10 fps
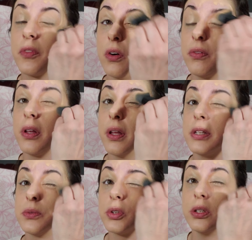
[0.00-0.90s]
Hopefully
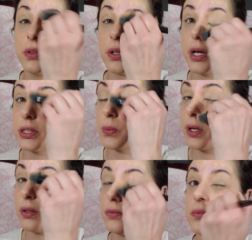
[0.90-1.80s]
life's treating you guys
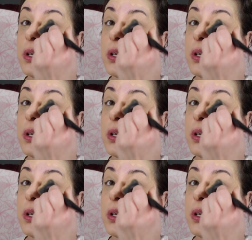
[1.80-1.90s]
well.